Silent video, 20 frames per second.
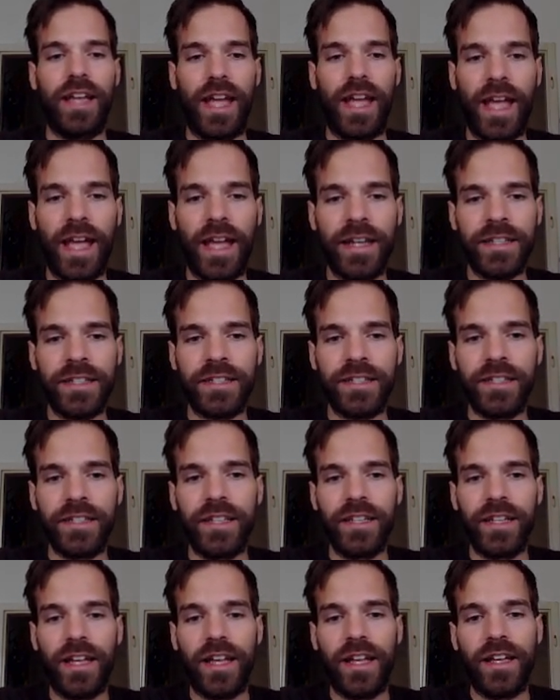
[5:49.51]
And
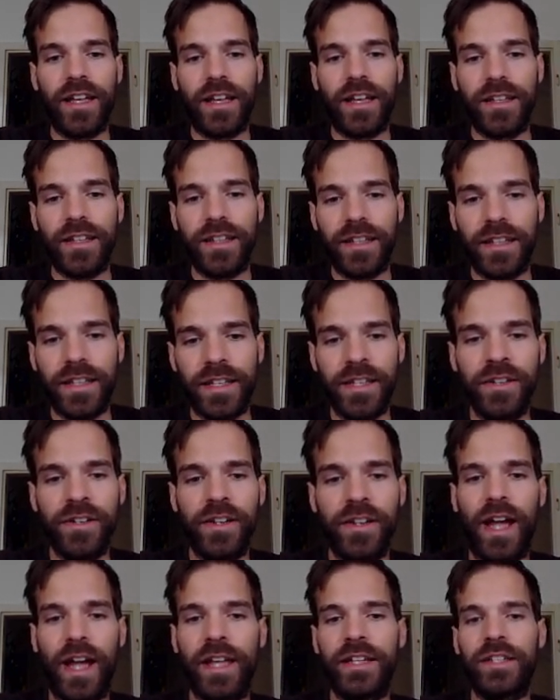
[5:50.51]
here
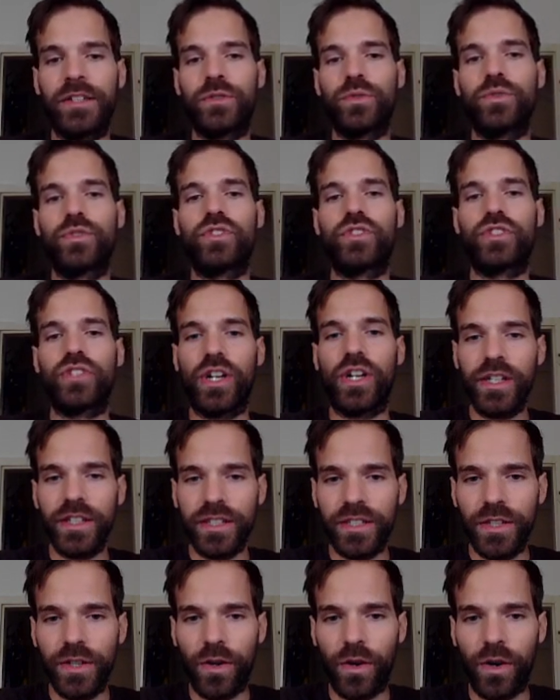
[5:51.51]
I need to start
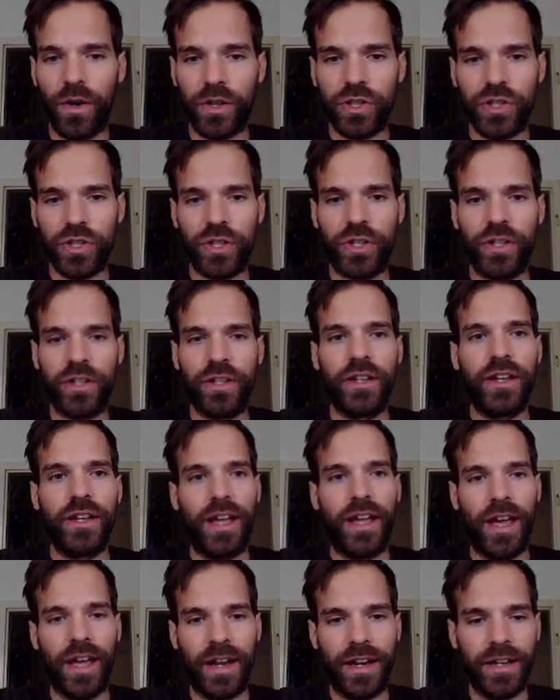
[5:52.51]
the auction
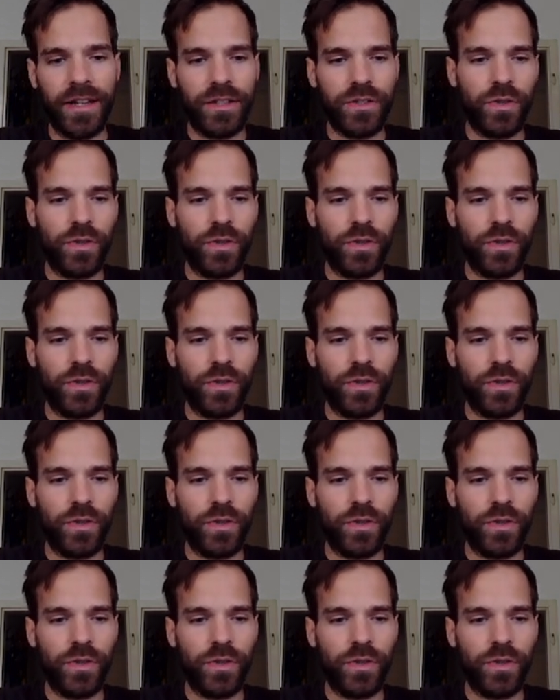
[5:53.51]
and I need to